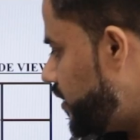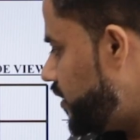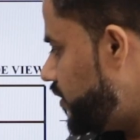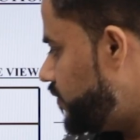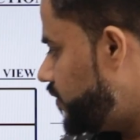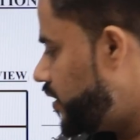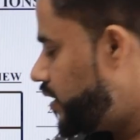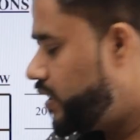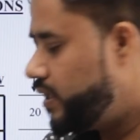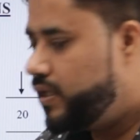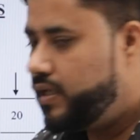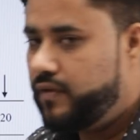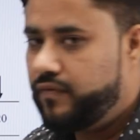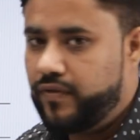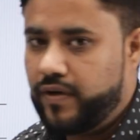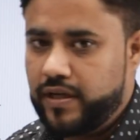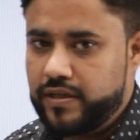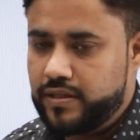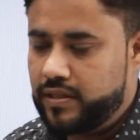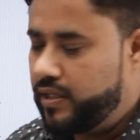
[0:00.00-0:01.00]
in the vertical
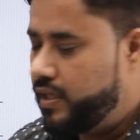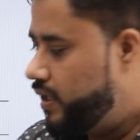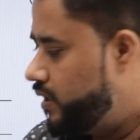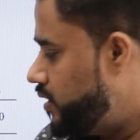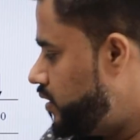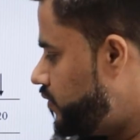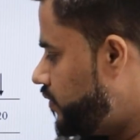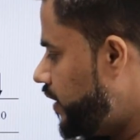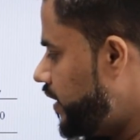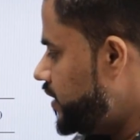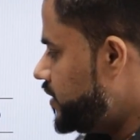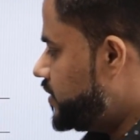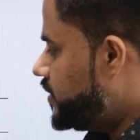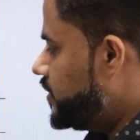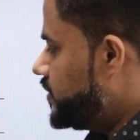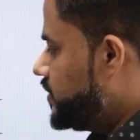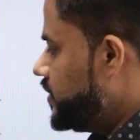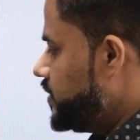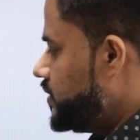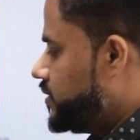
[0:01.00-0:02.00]
fashion. Otherwise,
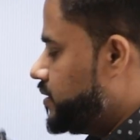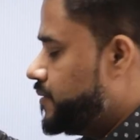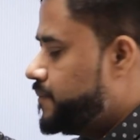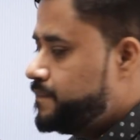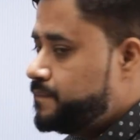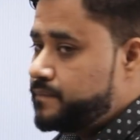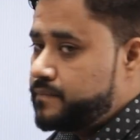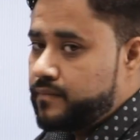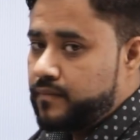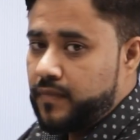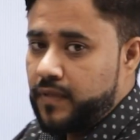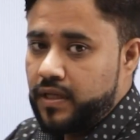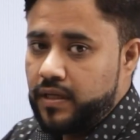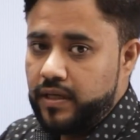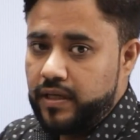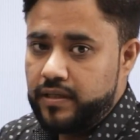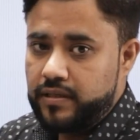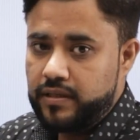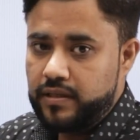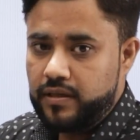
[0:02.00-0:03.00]
this is
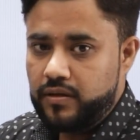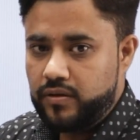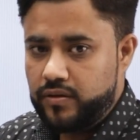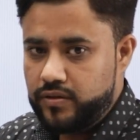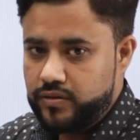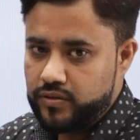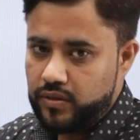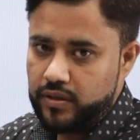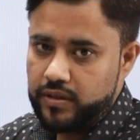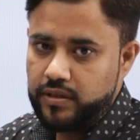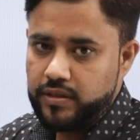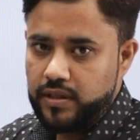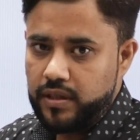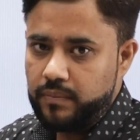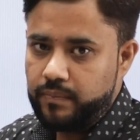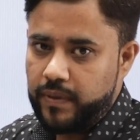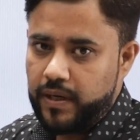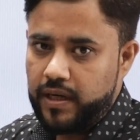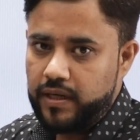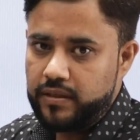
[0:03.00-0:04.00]
in the horizontal
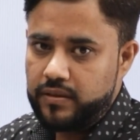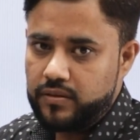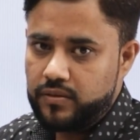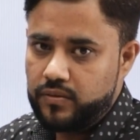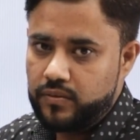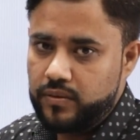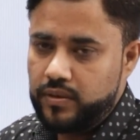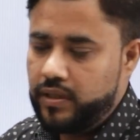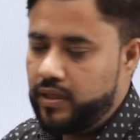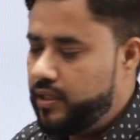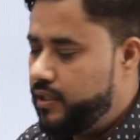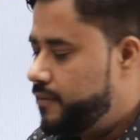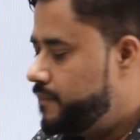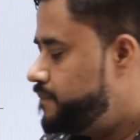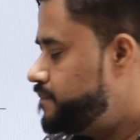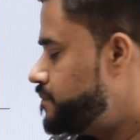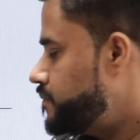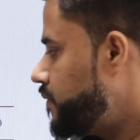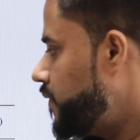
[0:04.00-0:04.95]
part only.